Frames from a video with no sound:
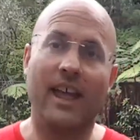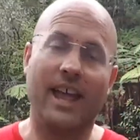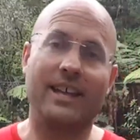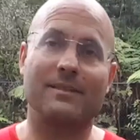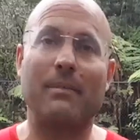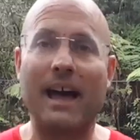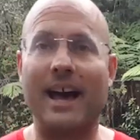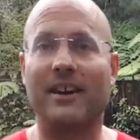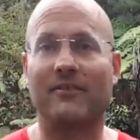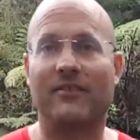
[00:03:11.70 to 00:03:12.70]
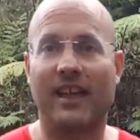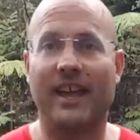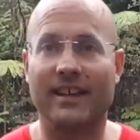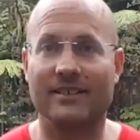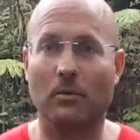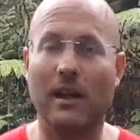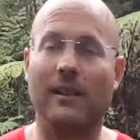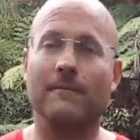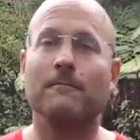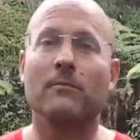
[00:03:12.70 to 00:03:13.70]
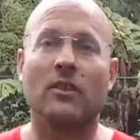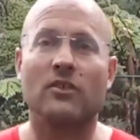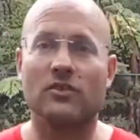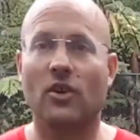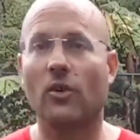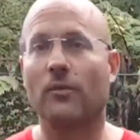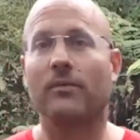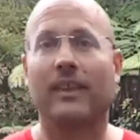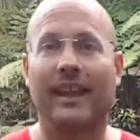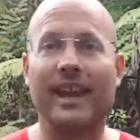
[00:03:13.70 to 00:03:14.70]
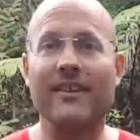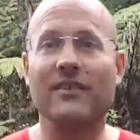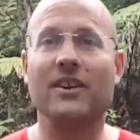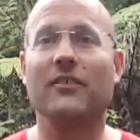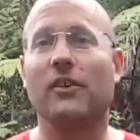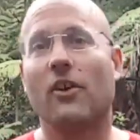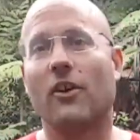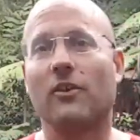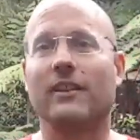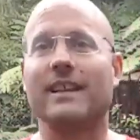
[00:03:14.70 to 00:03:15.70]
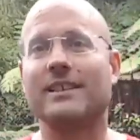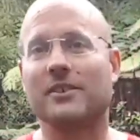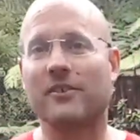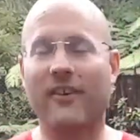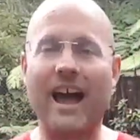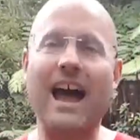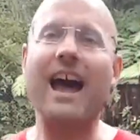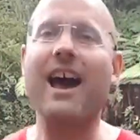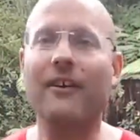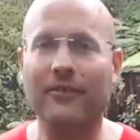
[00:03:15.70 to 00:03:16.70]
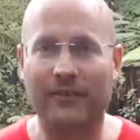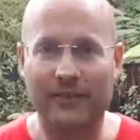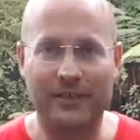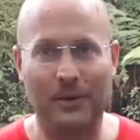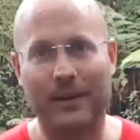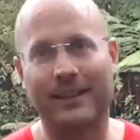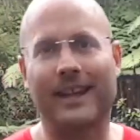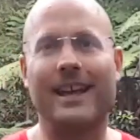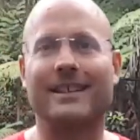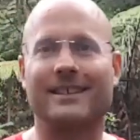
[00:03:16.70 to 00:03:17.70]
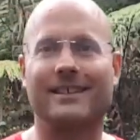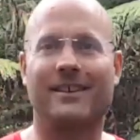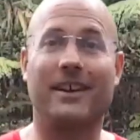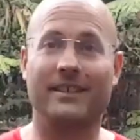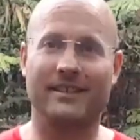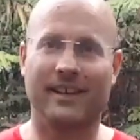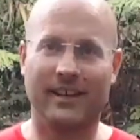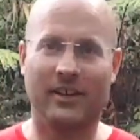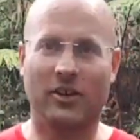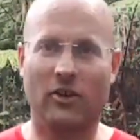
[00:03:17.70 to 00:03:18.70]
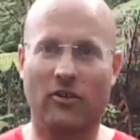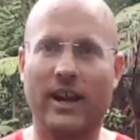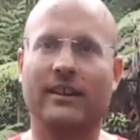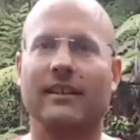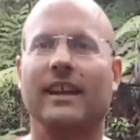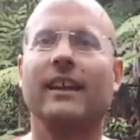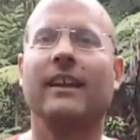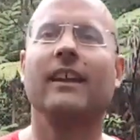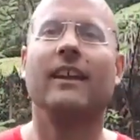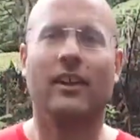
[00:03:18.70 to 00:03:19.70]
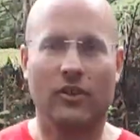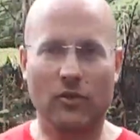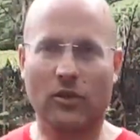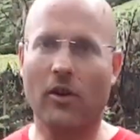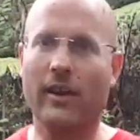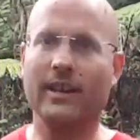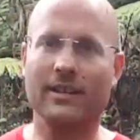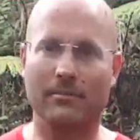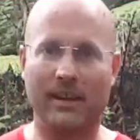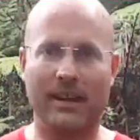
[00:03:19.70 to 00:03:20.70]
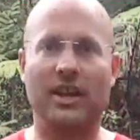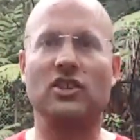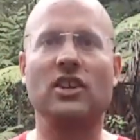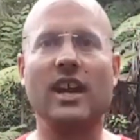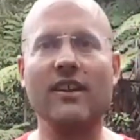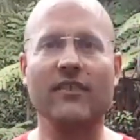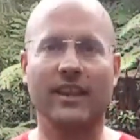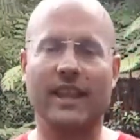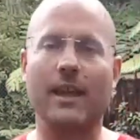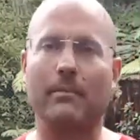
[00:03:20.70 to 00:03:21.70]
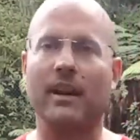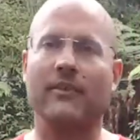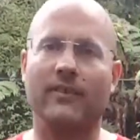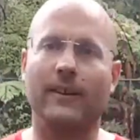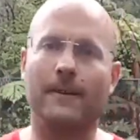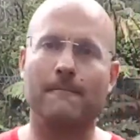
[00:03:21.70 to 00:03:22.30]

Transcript: as part of that as well. So even if you're only sort of half doing the exercise correctly, you're going to be achieving that benefit.